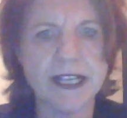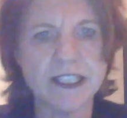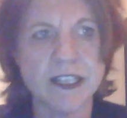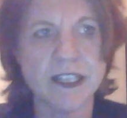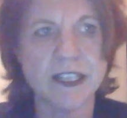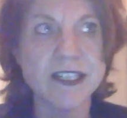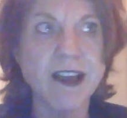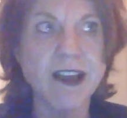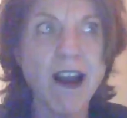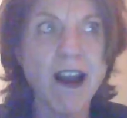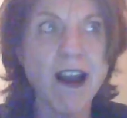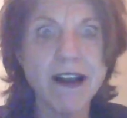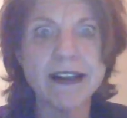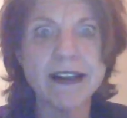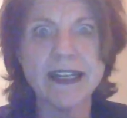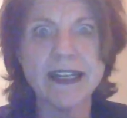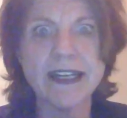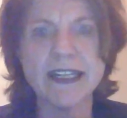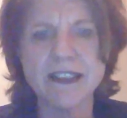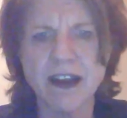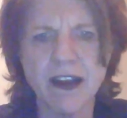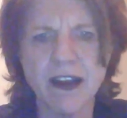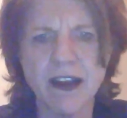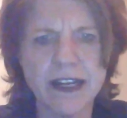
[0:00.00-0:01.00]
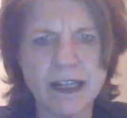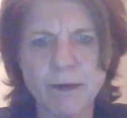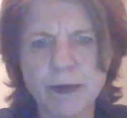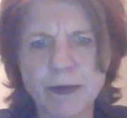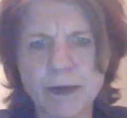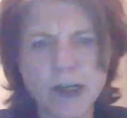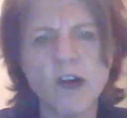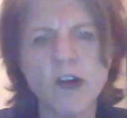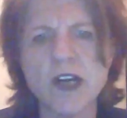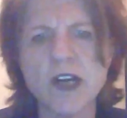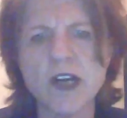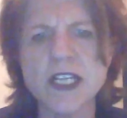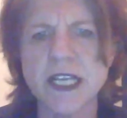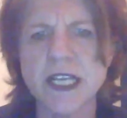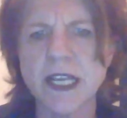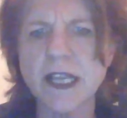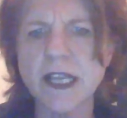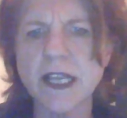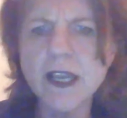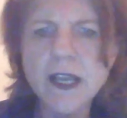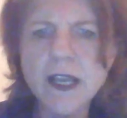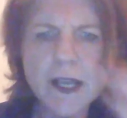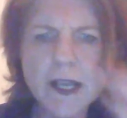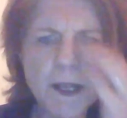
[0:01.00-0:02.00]
but it's a tiny, tiny
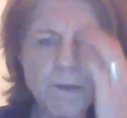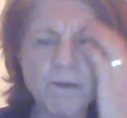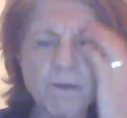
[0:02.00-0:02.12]
minority.